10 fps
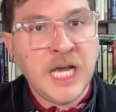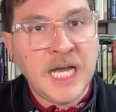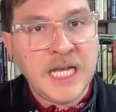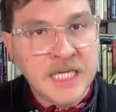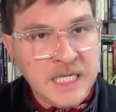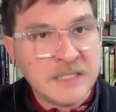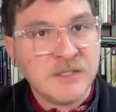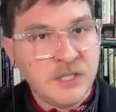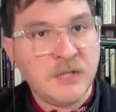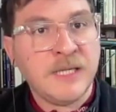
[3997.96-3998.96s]
and he
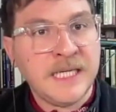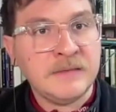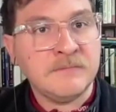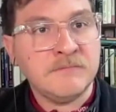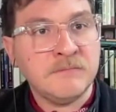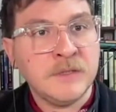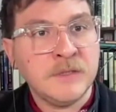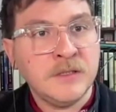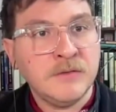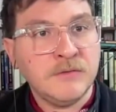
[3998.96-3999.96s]
is doing,
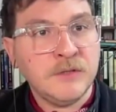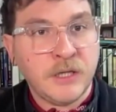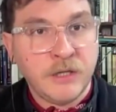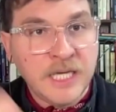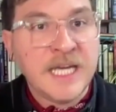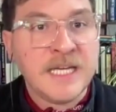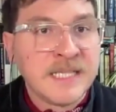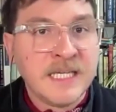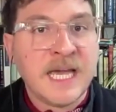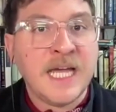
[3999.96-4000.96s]
you know, he is
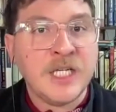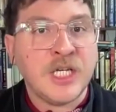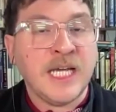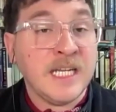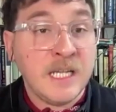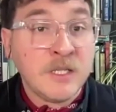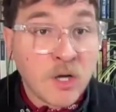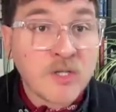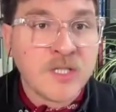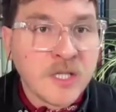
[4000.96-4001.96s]
engaging in
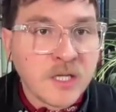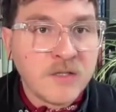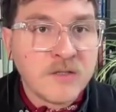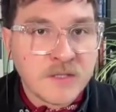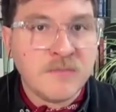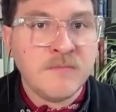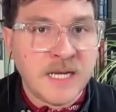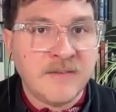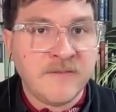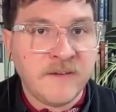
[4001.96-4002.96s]
intoxicants.
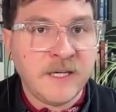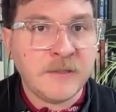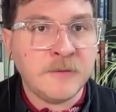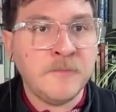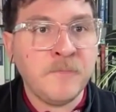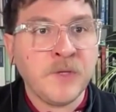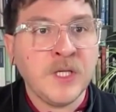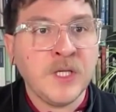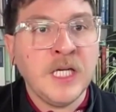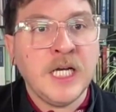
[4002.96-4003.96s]
Many feel,
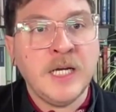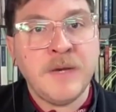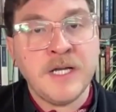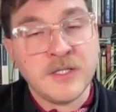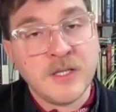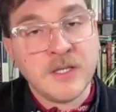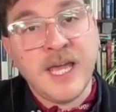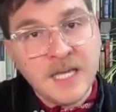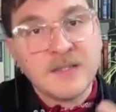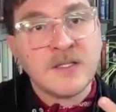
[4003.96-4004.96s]
um, and so
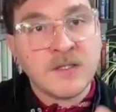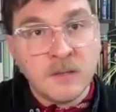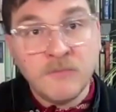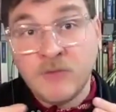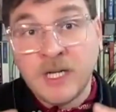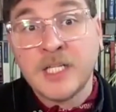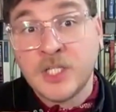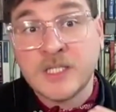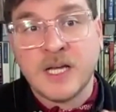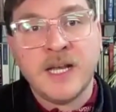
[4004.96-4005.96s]
there is some
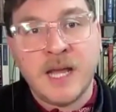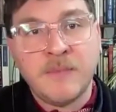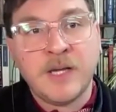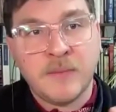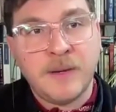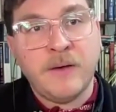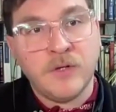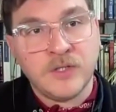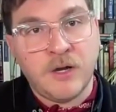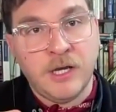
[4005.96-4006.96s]
religious dynamic about
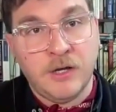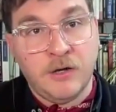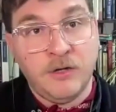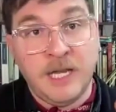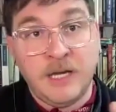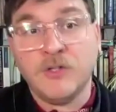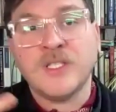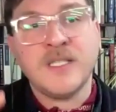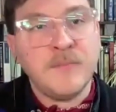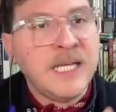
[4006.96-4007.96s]
what's going on here, not
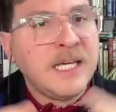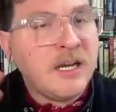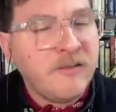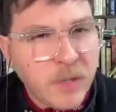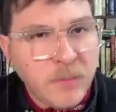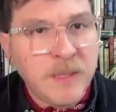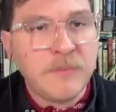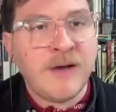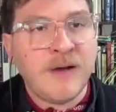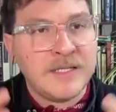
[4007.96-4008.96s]
just simply kind of public
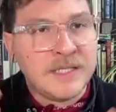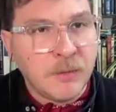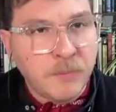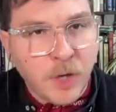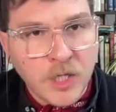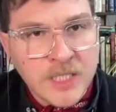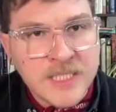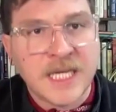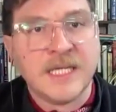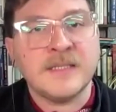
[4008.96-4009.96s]
morality or
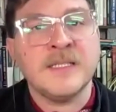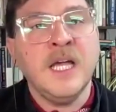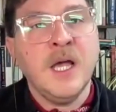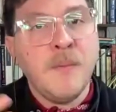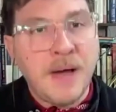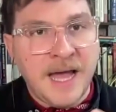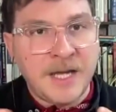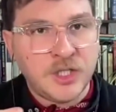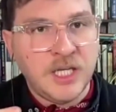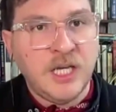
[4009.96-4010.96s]
politics, but
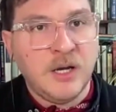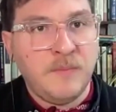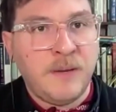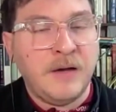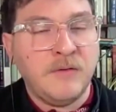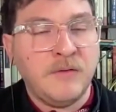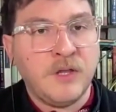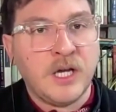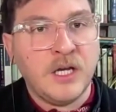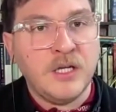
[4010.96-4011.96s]
actually about
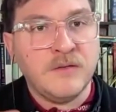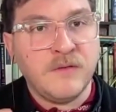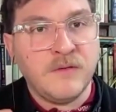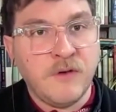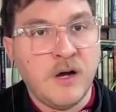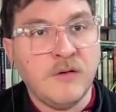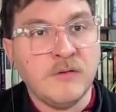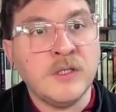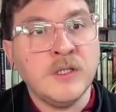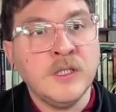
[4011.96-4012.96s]
the kind of the
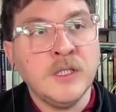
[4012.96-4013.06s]
role